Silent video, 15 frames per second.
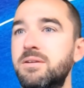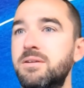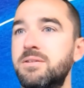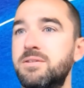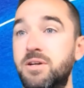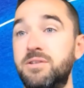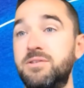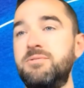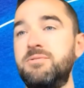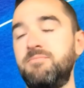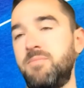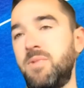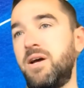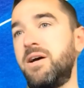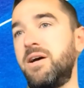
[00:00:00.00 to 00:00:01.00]
Tonzu?
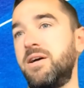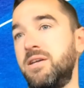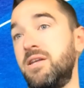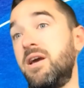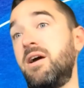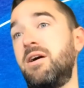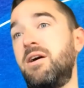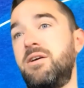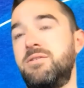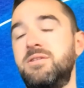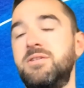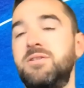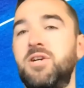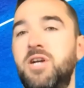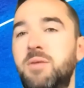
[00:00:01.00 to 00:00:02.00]
Yeah, I'll
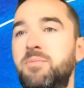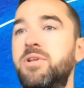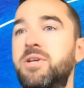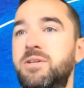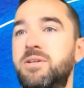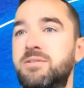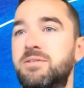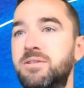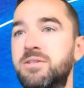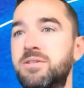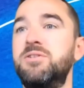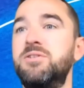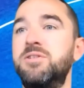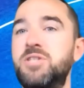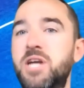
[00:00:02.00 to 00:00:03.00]
send you a couple links into
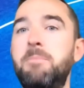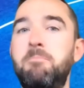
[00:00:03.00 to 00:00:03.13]
the chat.